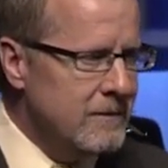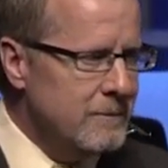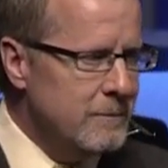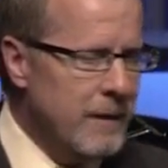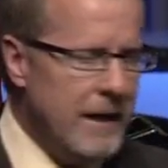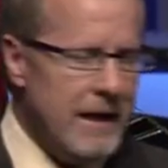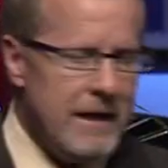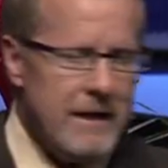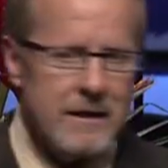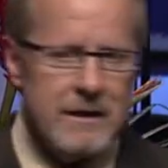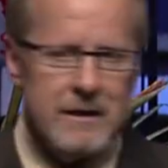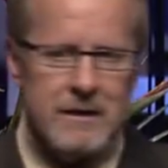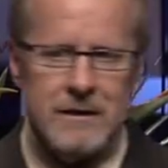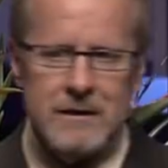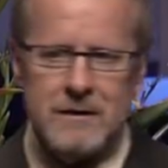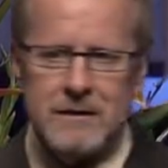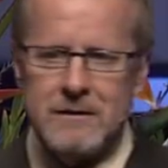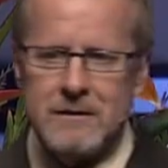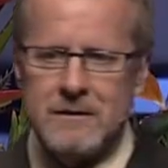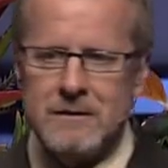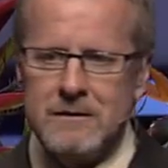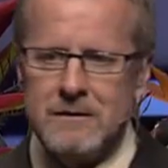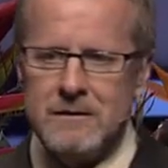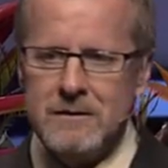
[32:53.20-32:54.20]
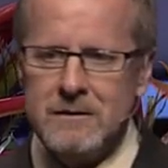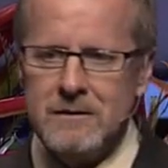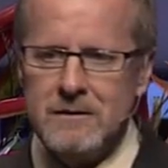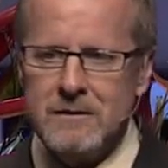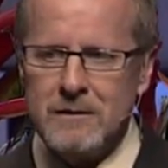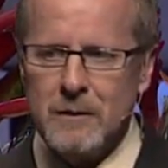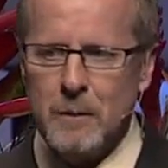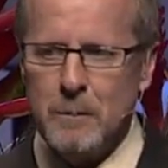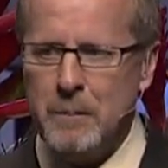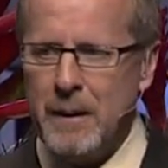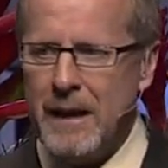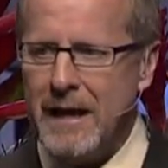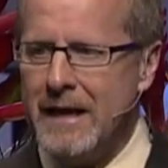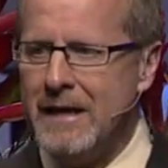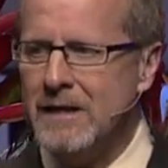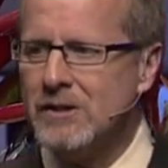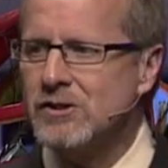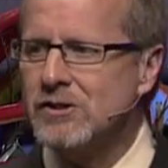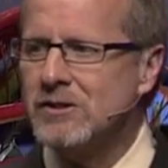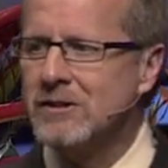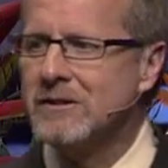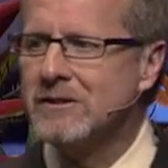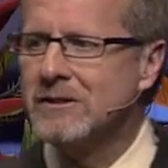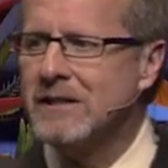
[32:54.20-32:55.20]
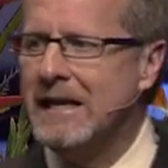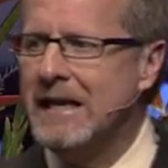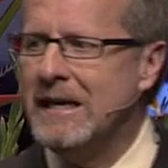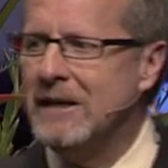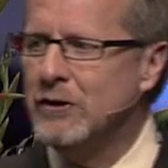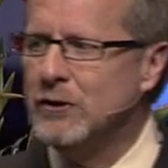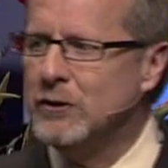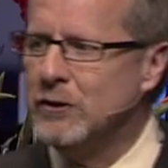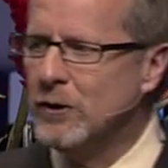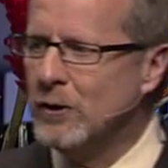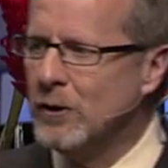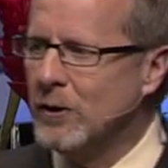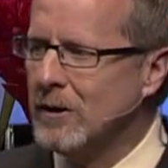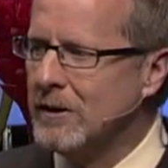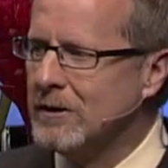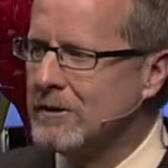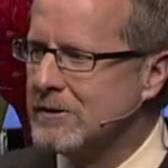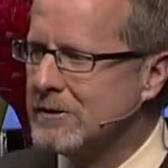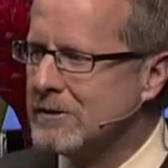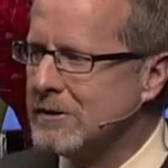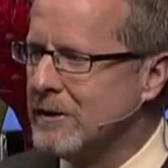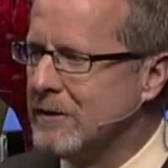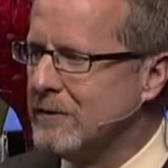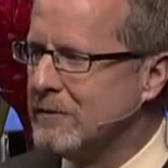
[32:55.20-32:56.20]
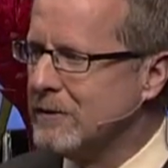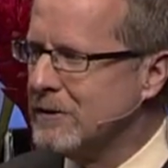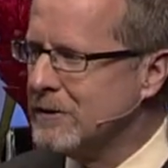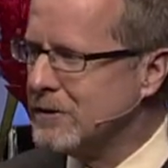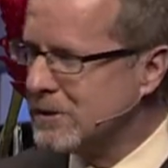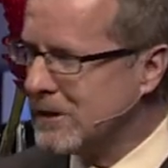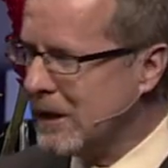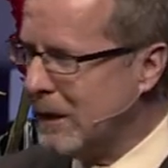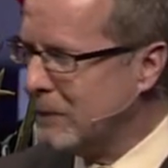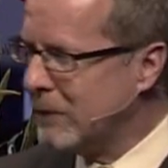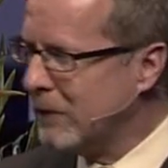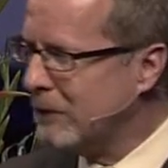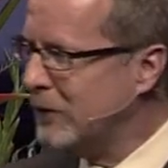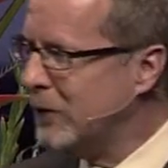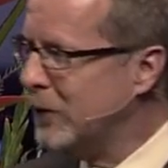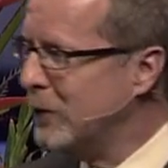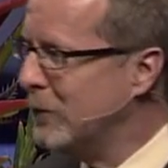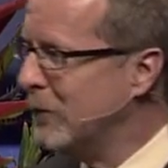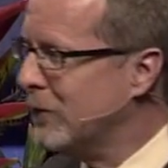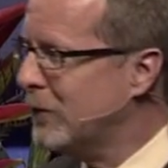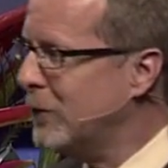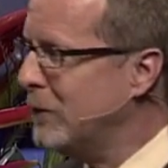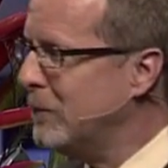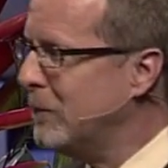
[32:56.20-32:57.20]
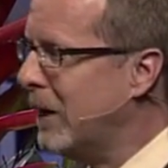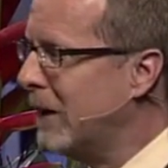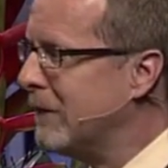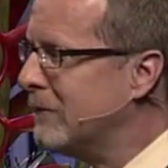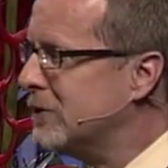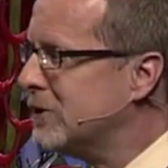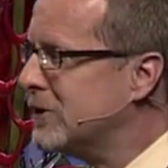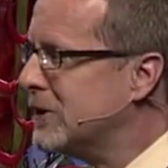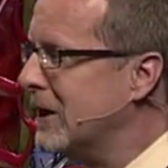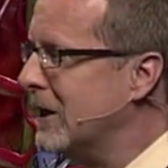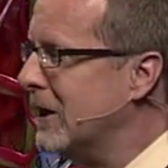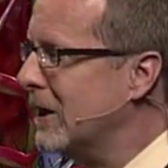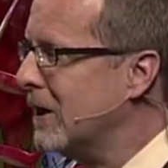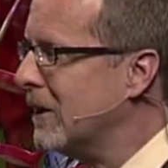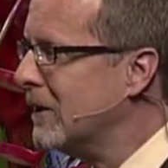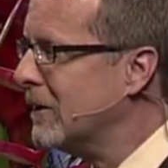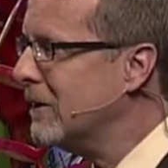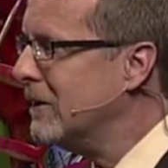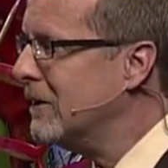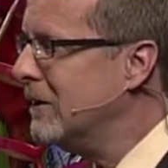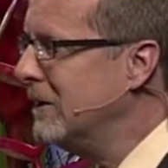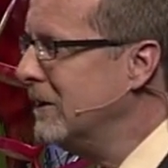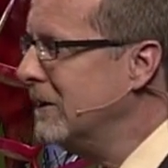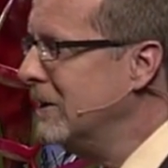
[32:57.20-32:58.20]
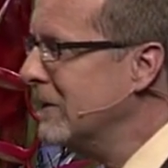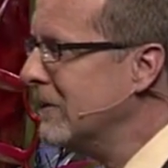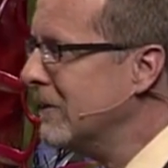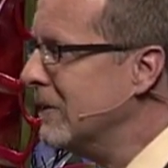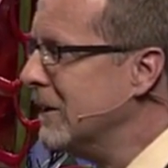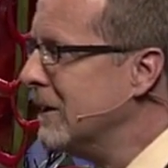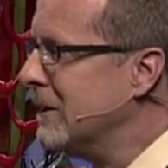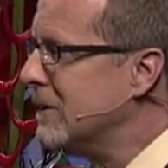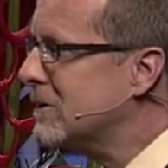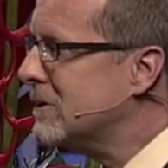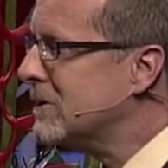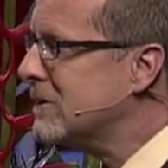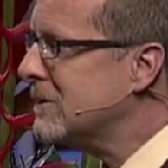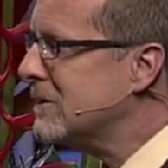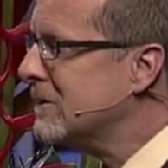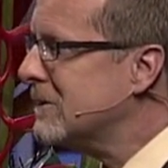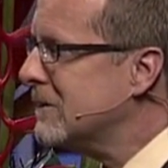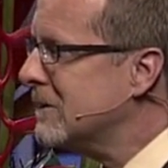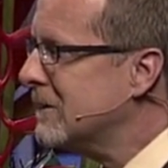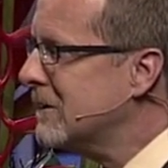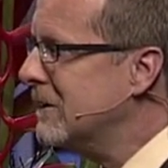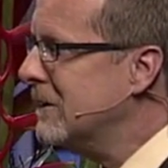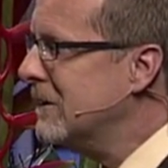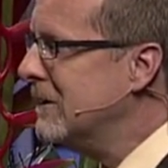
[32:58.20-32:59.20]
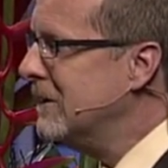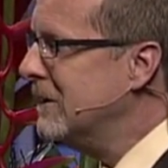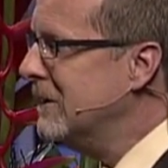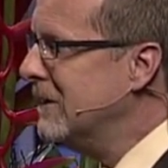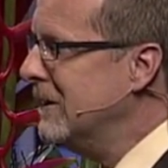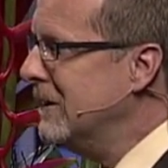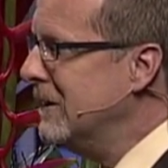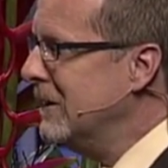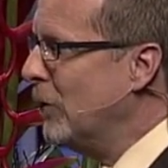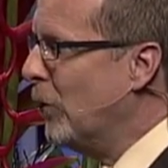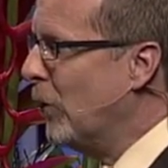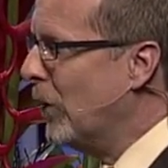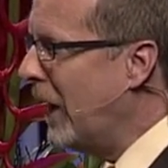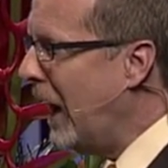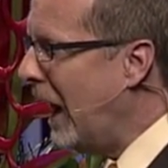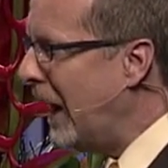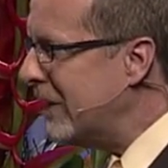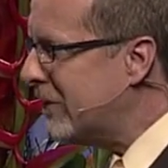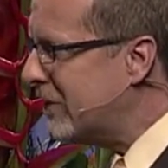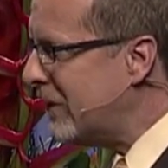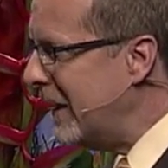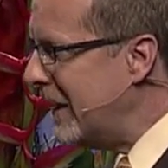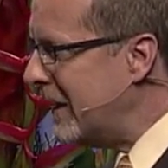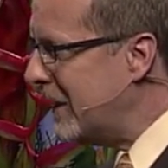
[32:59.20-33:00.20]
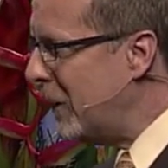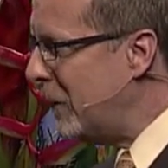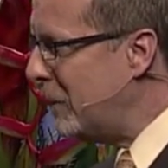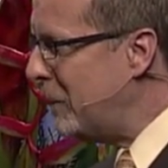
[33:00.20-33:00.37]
Begging the patient endurance of some of you with whom I've shared this when I think